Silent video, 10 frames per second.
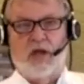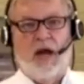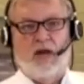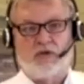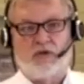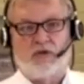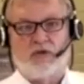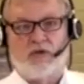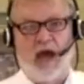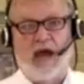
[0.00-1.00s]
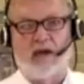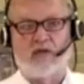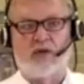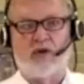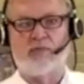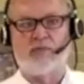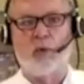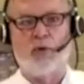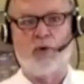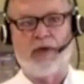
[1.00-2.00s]
as soon as there's
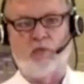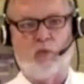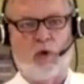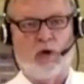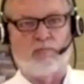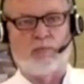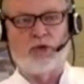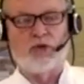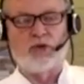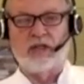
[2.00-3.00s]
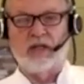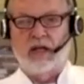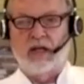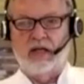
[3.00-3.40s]
more than one person in it.